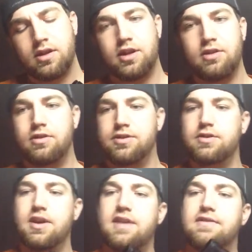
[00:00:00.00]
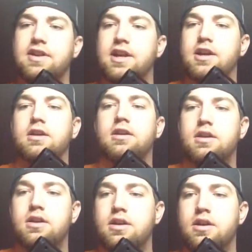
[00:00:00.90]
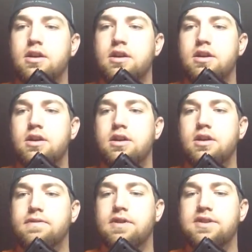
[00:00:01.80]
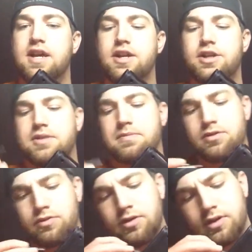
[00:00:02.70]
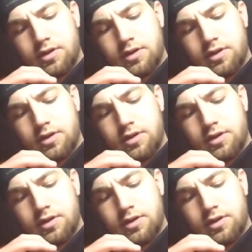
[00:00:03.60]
And you also have in here front side adjustment tool